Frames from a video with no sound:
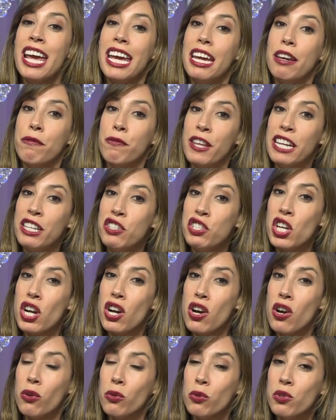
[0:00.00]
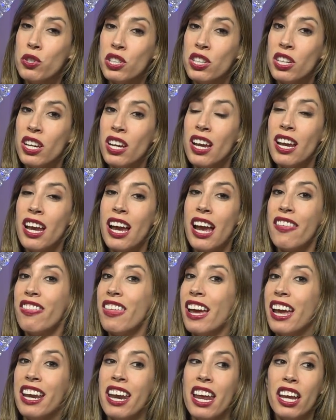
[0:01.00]
If they don't,
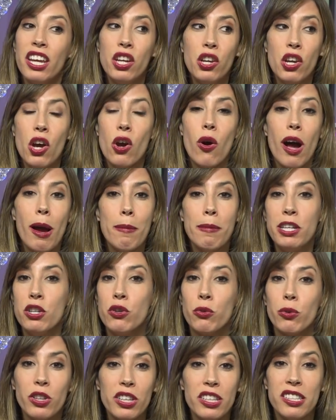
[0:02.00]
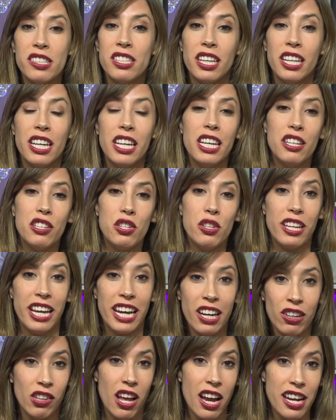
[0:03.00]
then, you know, I mean, you're really sticking it to the
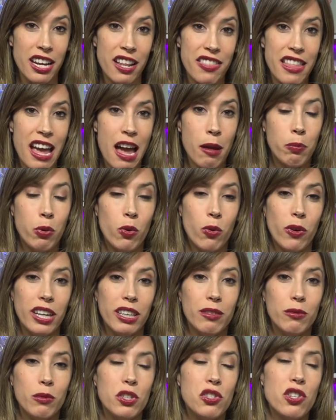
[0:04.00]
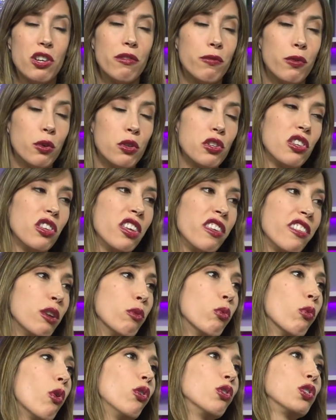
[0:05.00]
airline at that point, which unfortunately
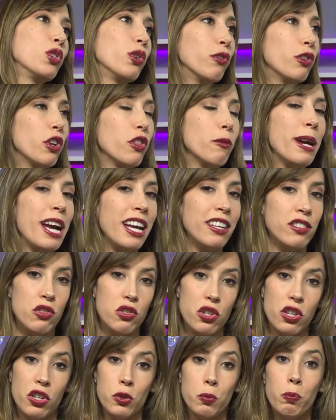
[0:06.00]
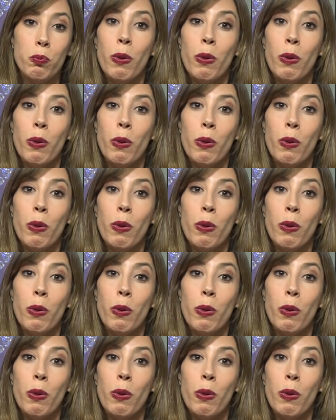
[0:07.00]
then rolls over to the passengers.